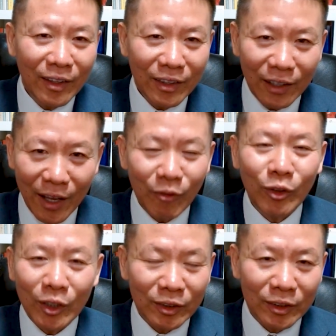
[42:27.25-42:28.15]

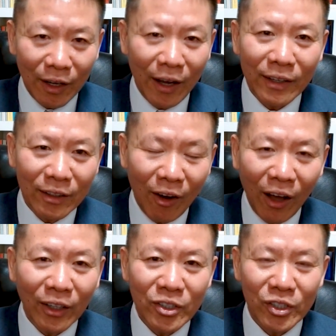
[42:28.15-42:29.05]
leftist
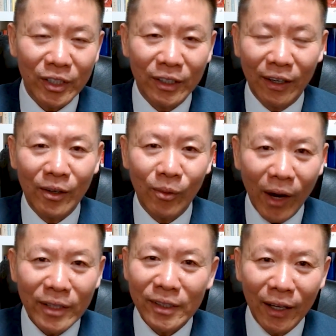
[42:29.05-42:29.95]
ideology are
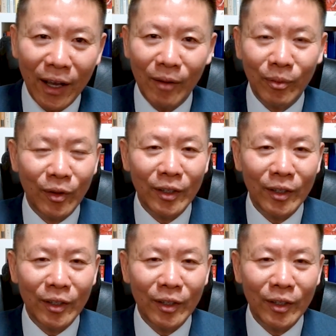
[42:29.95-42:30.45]
rising up.